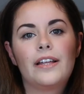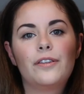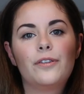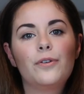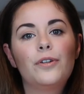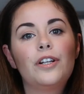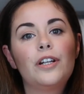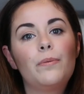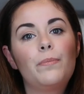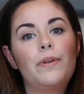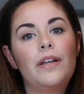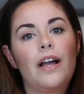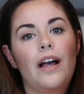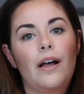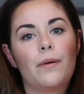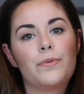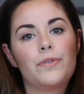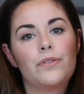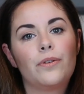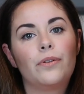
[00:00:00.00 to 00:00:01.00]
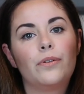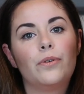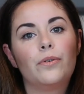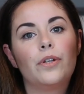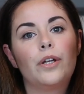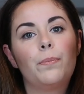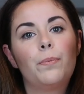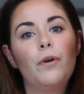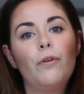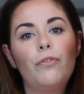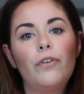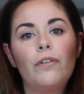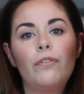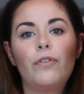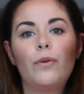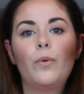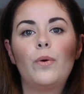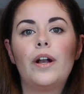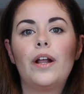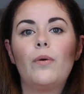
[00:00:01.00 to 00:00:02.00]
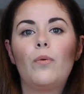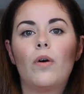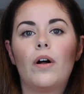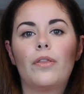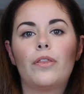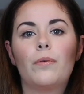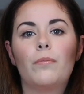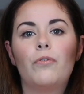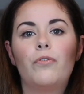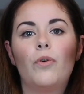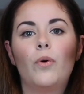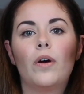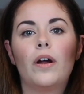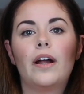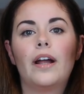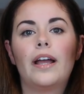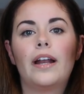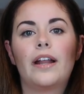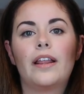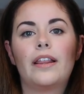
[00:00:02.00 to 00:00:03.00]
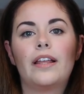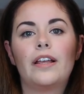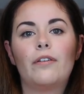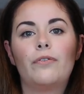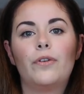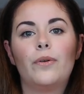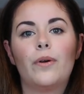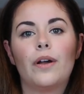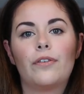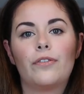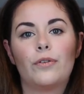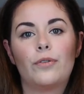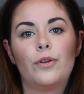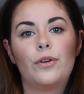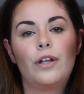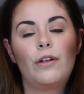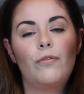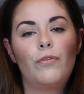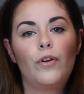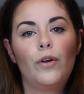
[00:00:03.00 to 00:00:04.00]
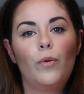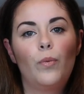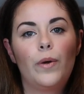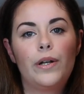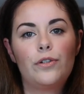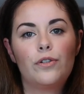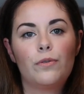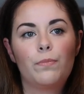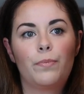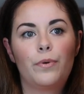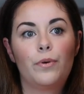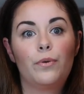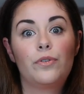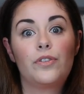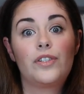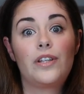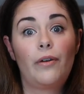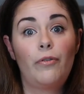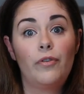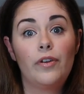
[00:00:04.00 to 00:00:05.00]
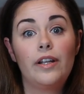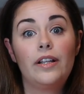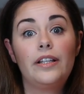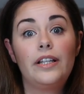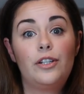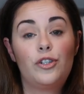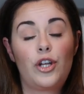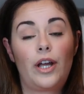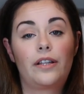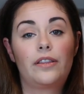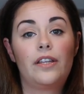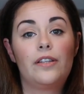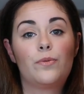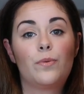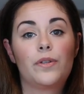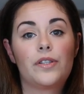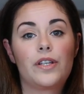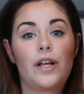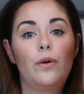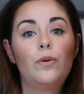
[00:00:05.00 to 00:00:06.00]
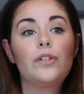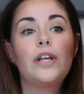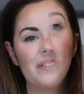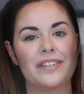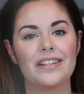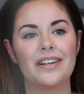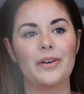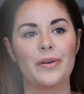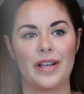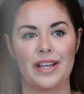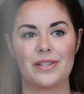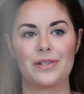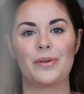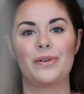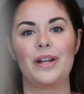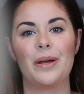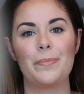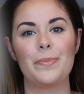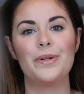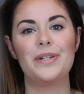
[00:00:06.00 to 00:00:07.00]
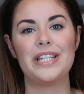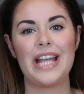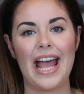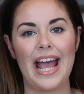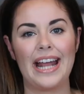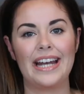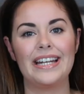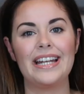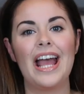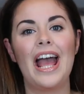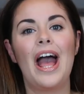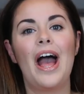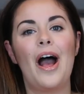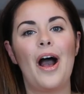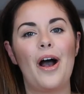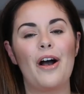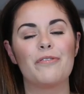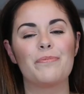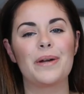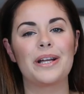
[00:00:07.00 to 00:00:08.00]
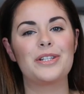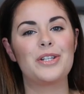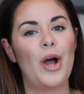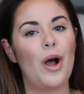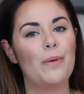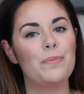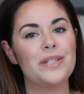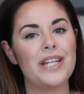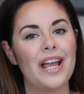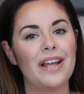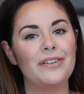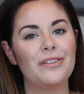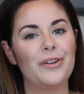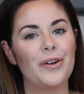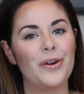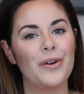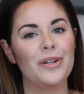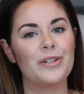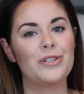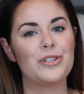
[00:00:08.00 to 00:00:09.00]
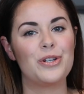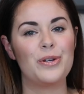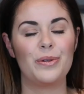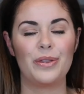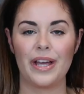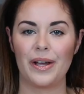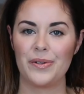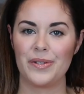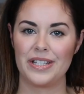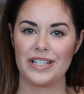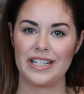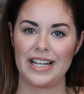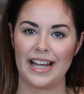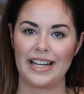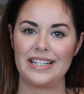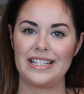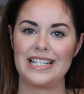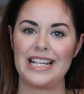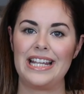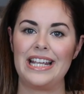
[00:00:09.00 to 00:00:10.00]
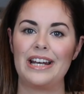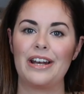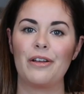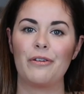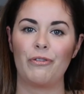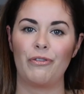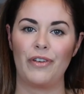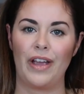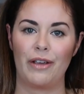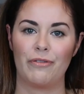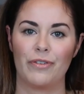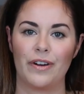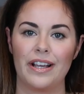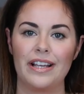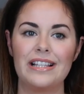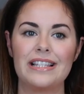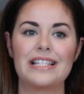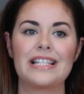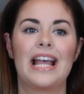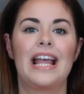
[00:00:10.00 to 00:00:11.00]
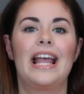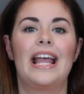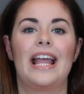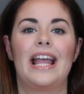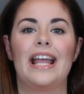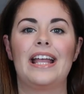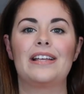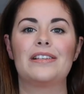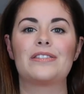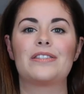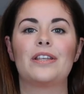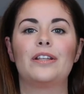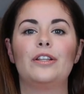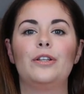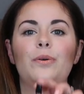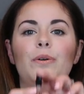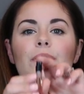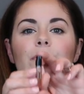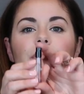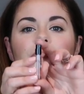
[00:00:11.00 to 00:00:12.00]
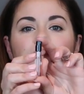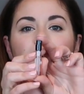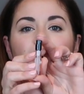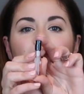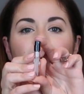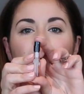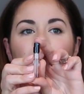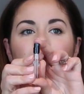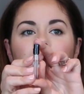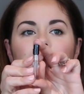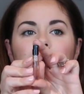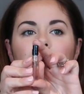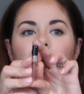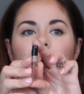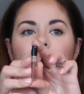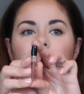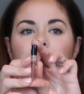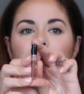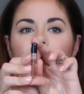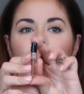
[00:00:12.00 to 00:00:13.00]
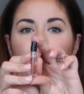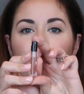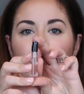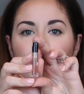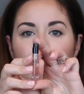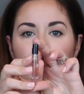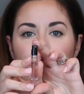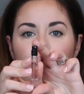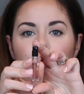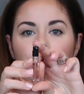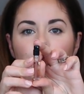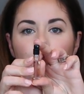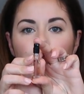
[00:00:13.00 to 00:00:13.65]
think they're gonna be absolutely perfect for what I want them for. And I think if you guys are looking for a winter boot, definitely check these ones out. Okay, so number 10 of my top 10 current 2019 favorites is the Louis Vuitton Attrape